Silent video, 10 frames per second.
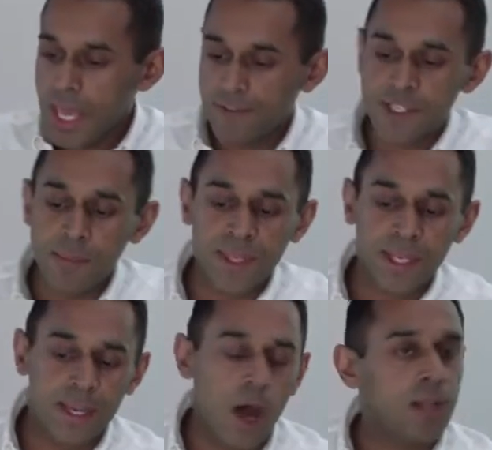If
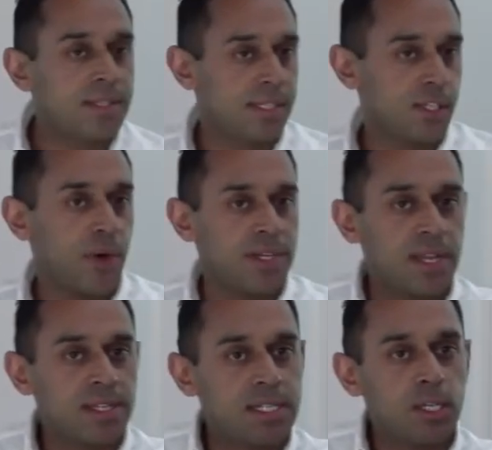something enhances your
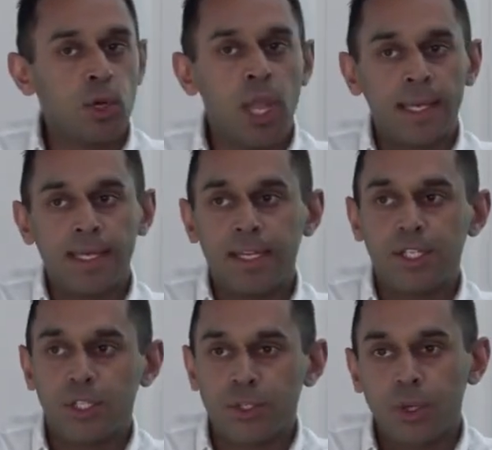identity, you're likely
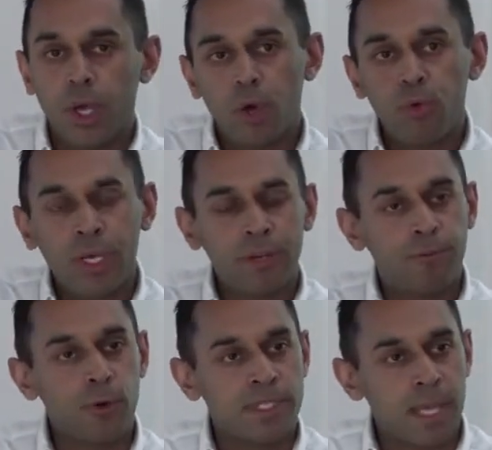to
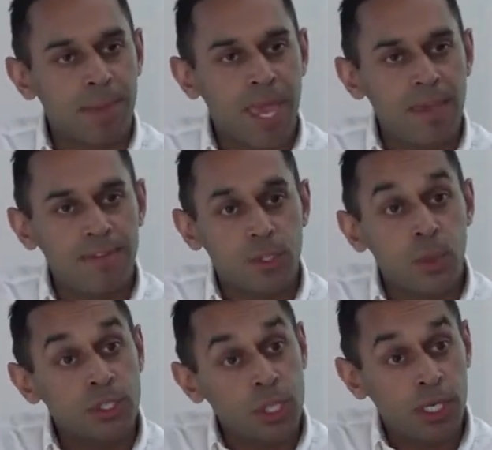reinforce that behavior,
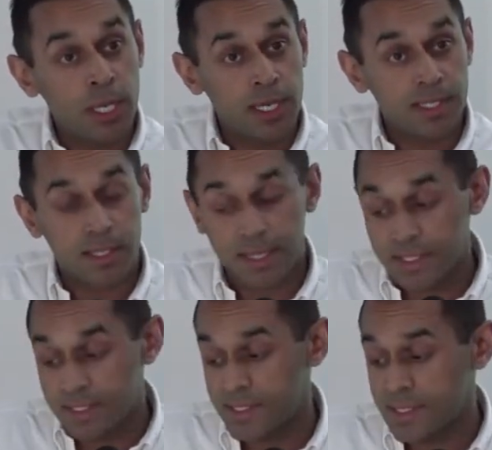to internalize it, and
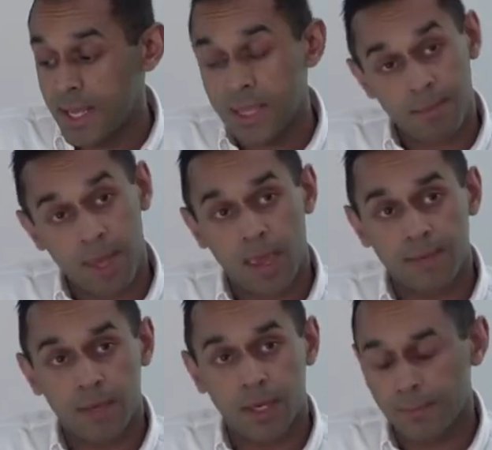to sustain that
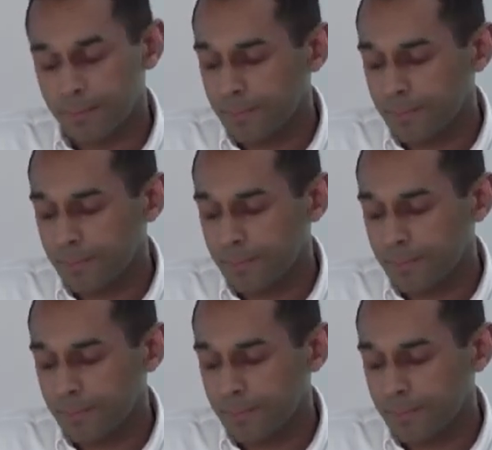behavior.